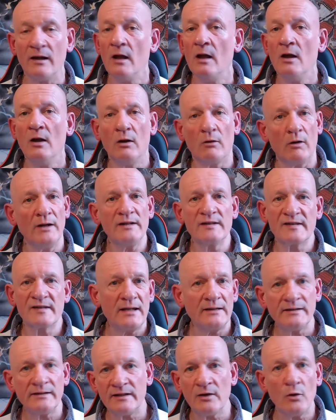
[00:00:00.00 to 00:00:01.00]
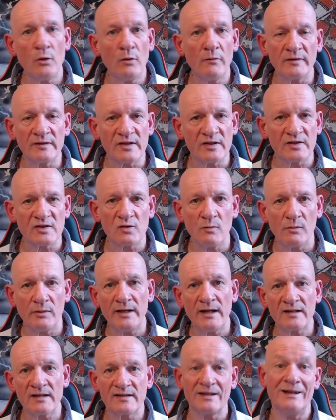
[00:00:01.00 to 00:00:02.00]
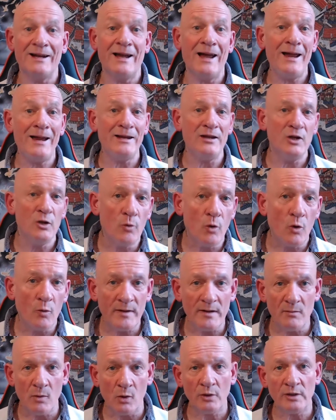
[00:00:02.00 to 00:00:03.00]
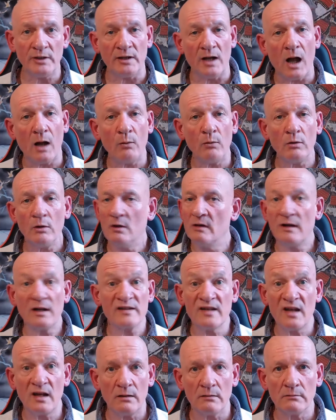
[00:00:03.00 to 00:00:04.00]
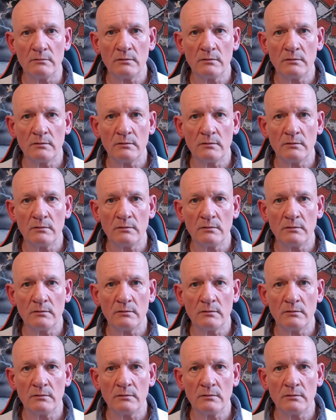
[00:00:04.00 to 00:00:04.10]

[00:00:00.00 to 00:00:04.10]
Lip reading: all right, sending it over to somebody else, going, hey, you owe me money now. That's it.